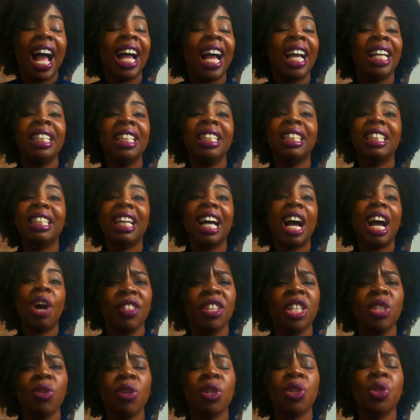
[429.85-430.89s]
and
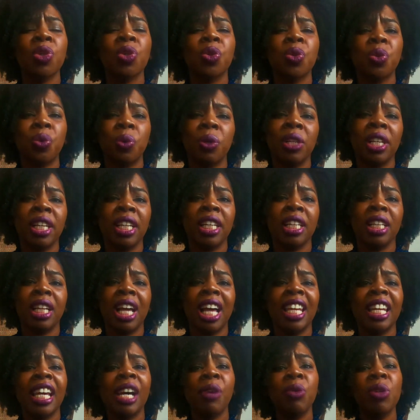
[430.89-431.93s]
I, this was stolen
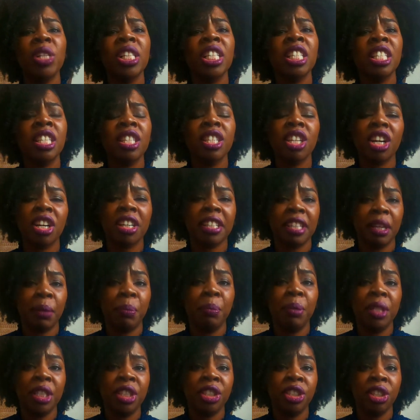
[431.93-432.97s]
and I will insert a
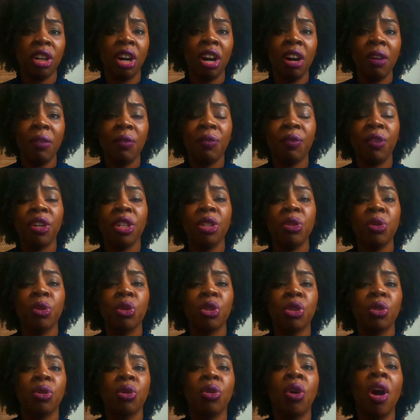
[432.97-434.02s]
picture for
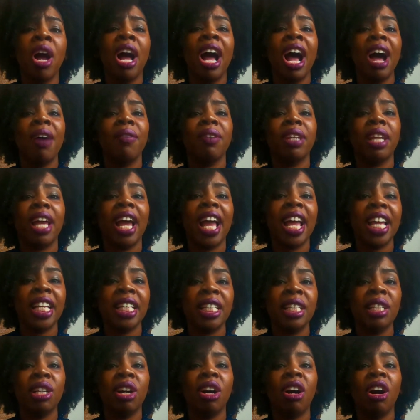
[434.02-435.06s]
you to have an
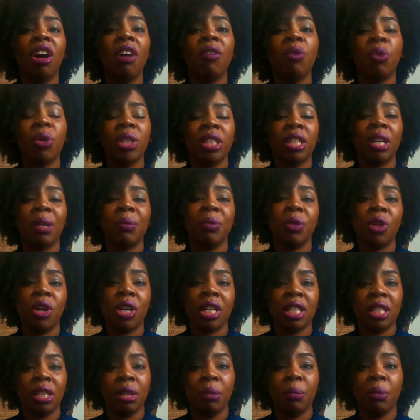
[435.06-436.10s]
idea of what I'm
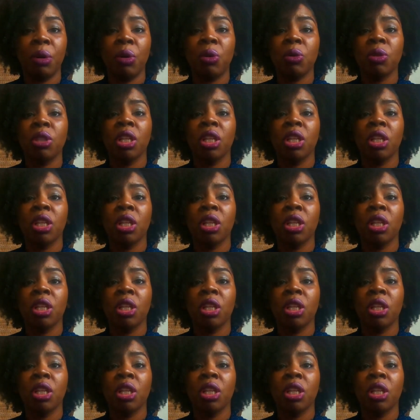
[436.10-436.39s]
talking about.